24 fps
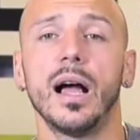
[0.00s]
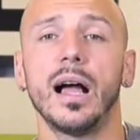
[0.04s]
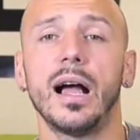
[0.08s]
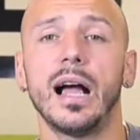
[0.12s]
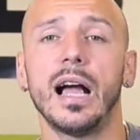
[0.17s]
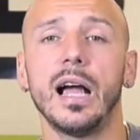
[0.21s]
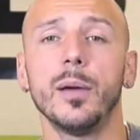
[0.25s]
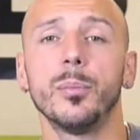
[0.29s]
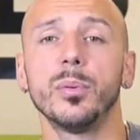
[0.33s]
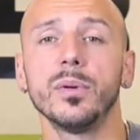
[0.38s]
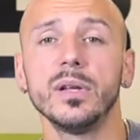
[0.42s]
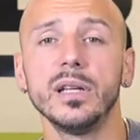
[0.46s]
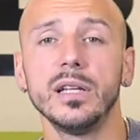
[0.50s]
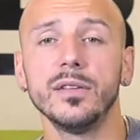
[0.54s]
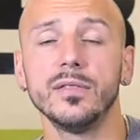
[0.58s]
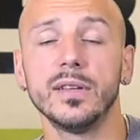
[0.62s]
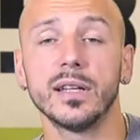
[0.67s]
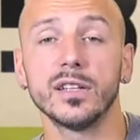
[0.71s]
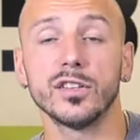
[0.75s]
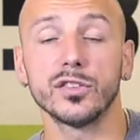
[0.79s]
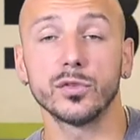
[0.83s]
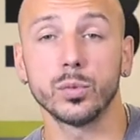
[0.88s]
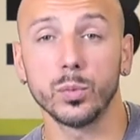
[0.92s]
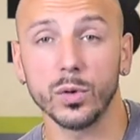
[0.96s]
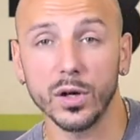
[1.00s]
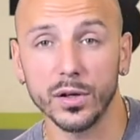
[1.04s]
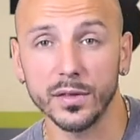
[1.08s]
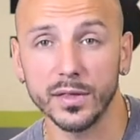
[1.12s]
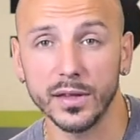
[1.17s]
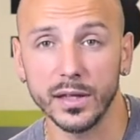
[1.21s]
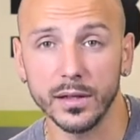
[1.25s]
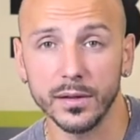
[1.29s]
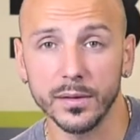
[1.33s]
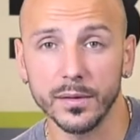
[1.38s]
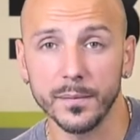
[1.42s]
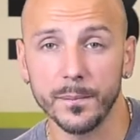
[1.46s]
I believe that it's worth
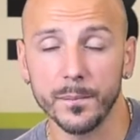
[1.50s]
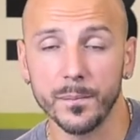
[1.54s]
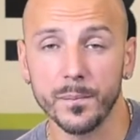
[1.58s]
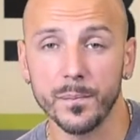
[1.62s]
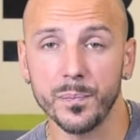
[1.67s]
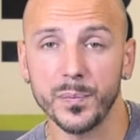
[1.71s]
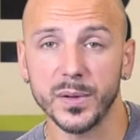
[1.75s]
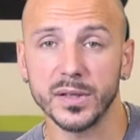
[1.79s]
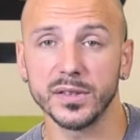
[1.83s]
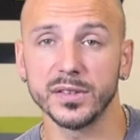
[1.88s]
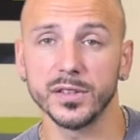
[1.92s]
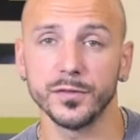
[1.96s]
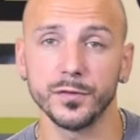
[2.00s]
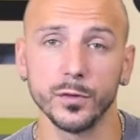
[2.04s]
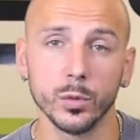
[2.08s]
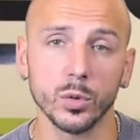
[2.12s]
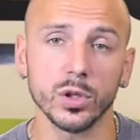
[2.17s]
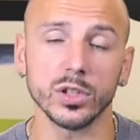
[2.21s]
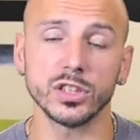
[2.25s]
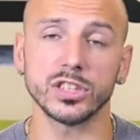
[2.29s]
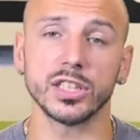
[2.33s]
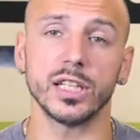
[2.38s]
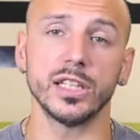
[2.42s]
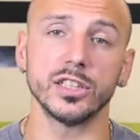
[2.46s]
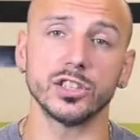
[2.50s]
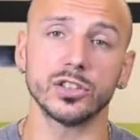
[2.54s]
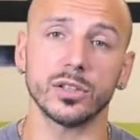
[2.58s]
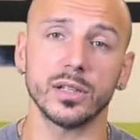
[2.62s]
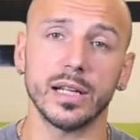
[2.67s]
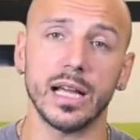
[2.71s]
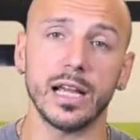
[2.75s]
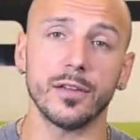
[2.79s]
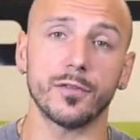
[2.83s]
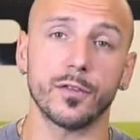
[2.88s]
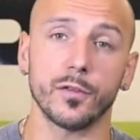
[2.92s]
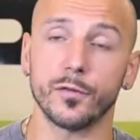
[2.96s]
it. Because if you want to change your
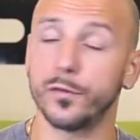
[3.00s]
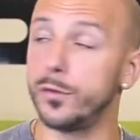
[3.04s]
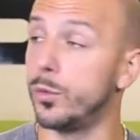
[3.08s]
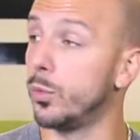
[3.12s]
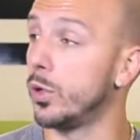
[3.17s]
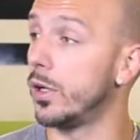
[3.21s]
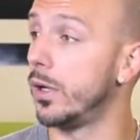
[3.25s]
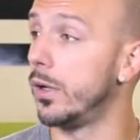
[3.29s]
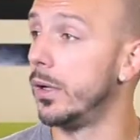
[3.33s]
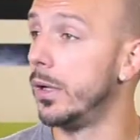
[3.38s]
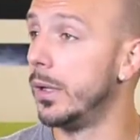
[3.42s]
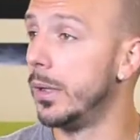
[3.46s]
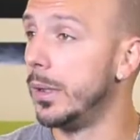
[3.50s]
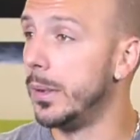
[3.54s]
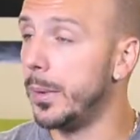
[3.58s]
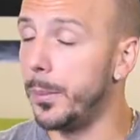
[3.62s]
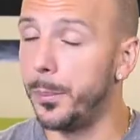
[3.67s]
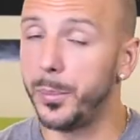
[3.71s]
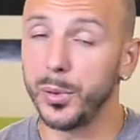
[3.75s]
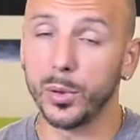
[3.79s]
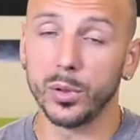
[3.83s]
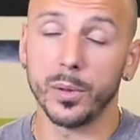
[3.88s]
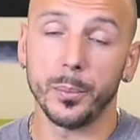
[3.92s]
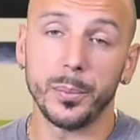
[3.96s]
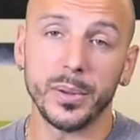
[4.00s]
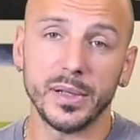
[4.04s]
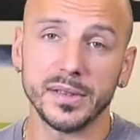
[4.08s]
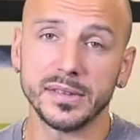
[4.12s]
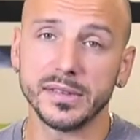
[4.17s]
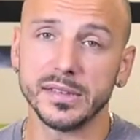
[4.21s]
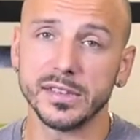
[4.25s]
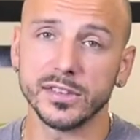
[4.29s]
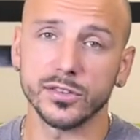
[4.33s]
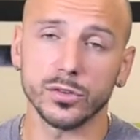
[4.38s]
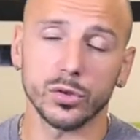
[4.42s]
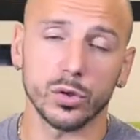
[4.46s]
life, if you want to build a
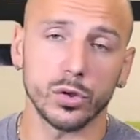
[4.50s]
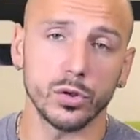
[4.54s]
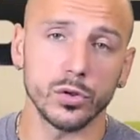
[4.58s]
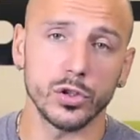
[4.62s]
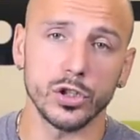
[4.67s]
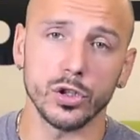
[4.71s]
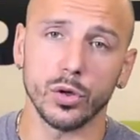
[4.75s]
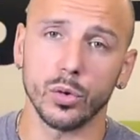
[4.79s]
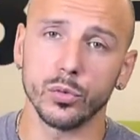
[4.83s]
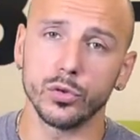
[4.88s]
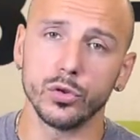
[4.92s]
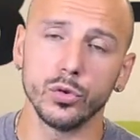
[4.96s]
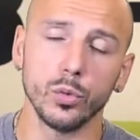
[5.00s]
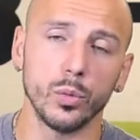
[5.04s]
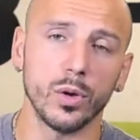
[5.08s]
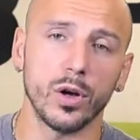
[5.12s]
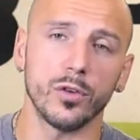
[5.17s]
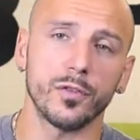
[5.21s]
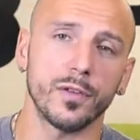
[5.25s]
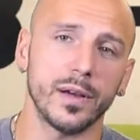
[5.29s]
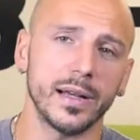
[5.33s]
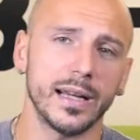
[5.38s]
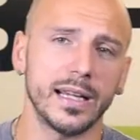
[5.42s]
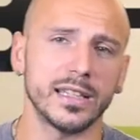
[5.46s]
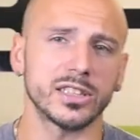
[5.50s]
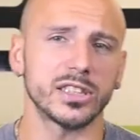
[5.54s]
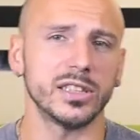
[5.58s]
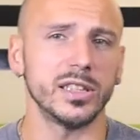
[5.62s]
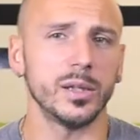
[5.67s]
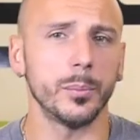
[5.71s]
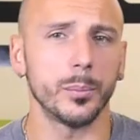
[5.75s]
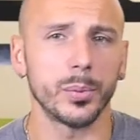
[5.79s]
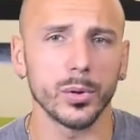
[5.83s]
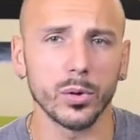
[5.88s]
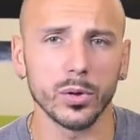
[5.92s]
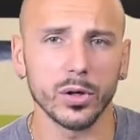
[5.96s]
business or, you know, do well financially
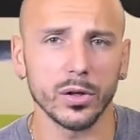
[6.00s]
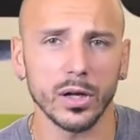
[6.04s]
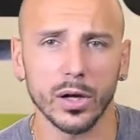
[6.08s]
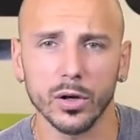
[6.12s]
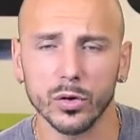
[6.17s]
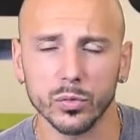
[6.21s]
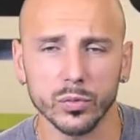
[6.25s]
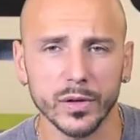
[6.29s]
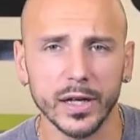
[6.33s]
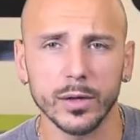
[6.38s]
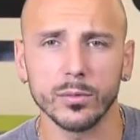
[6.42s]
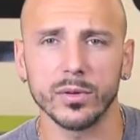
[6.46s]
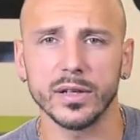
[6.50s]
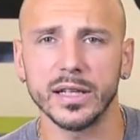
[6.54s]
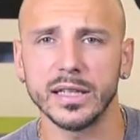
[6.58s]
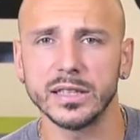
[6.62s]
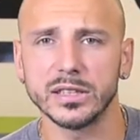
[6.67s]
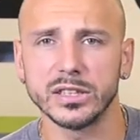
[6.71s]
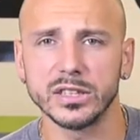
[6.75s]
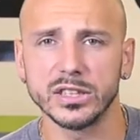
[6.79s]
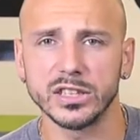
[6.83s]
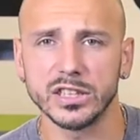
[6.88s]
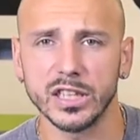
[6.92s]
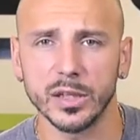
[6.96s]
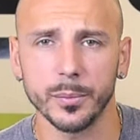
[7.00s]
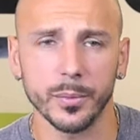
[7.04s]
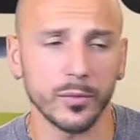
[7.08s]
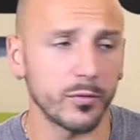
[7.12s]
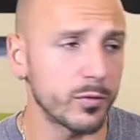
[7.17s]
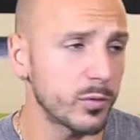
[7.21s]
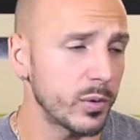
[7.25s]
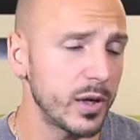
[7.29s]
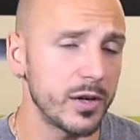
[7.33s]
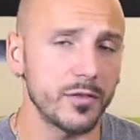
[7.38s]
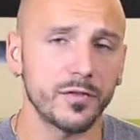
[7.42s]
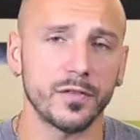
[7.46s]
and build a great relationship
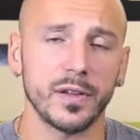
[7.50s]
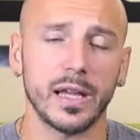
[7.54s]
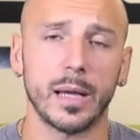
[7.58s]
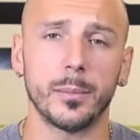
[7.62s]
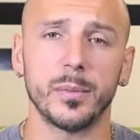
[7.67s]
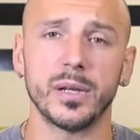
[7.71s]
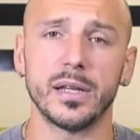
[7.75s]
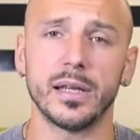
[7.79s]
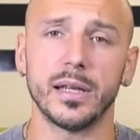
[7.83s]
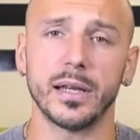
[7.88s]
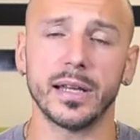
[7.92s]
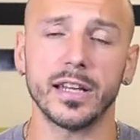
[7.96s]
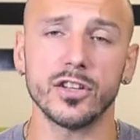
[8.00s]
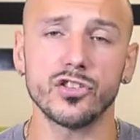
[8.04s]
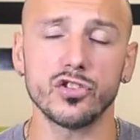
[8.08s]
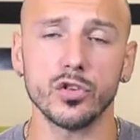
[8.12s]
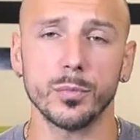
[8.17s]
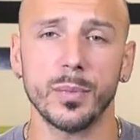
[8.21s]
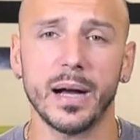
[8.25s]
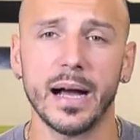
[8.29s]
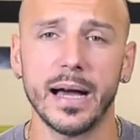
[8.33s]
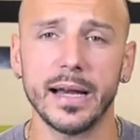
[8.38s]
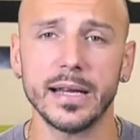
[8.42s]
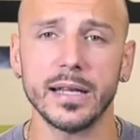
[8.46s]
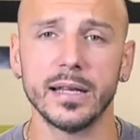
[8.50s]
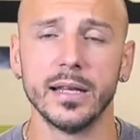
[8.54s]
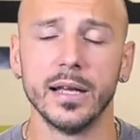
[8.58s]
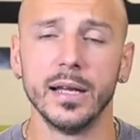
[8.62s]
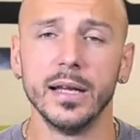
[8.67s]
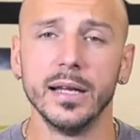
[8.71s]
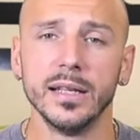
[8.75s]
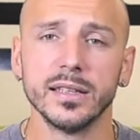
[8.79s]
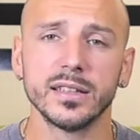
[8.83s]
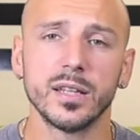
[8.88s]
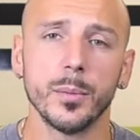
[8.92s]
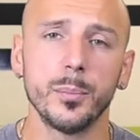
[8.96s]
and great family and get your body
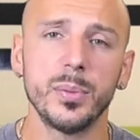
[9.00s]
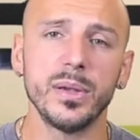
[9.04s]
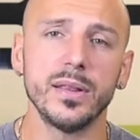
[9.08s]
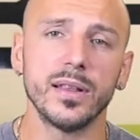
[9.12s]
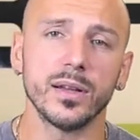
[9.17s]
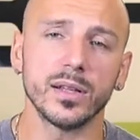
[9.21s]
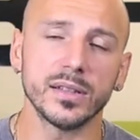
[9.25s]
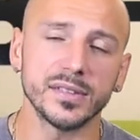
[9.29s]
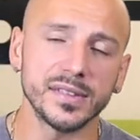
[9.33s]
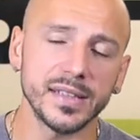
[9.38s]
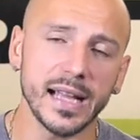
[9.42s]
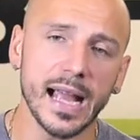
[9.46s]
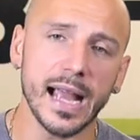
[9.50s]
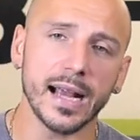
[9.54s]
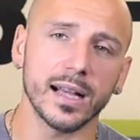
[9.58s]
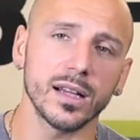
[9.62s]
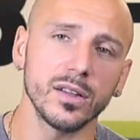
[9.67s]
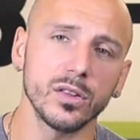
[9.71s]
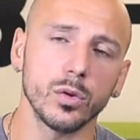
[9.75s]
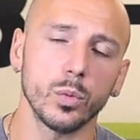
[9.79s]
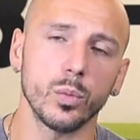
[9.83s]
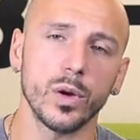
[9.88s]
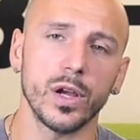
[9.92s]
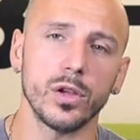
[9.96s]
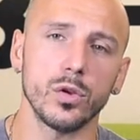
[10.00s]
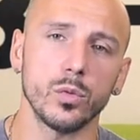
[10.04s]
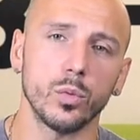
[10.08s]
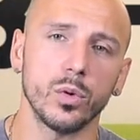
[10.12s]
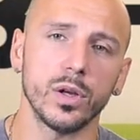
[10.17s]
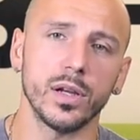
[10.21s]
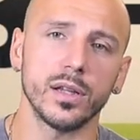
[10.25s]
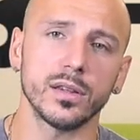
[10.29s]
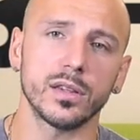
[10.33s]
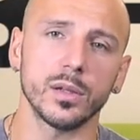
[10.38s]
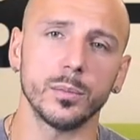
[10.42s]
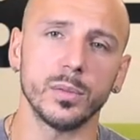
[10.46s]
to be exactly the way you
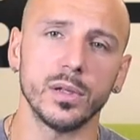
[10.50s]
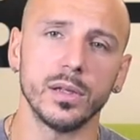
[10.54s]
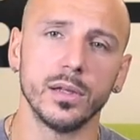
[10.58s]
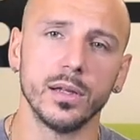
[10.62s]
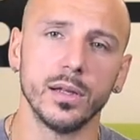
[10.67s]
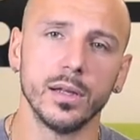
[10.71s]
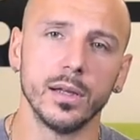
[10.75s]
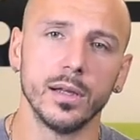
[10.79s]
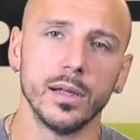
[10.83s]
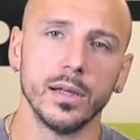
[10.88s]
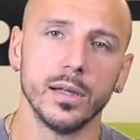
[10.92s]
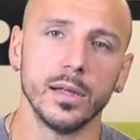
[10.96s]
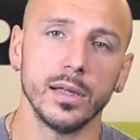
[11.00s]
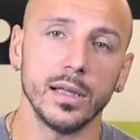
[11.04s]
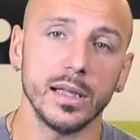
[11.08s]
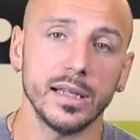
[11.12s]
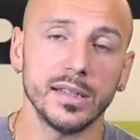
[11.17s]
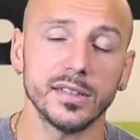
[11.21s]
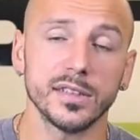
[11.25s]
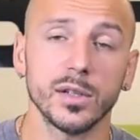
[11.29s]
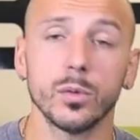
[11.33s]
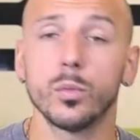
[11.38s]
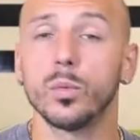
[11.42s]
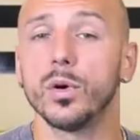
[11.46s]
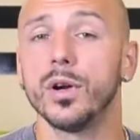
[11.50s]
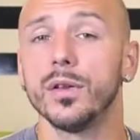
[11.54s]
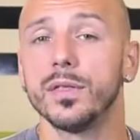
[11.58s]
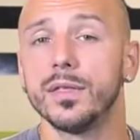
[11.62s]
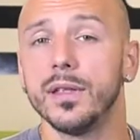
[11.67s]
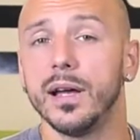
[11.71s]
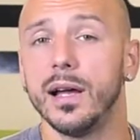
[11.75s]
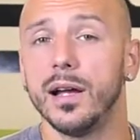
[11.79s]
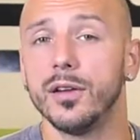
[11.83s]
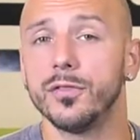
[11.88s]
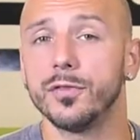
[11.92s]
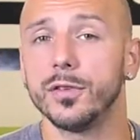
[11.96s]
want it to be, is it worth
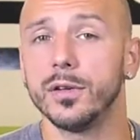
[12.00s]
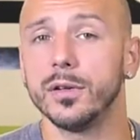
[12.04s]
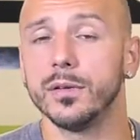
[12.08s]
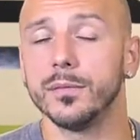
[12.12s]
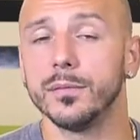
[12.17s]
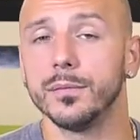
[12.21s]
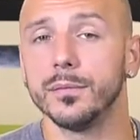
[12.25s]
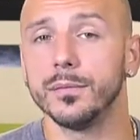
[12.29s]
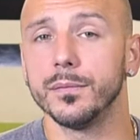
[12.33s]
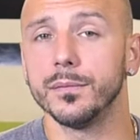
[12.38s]
the effort?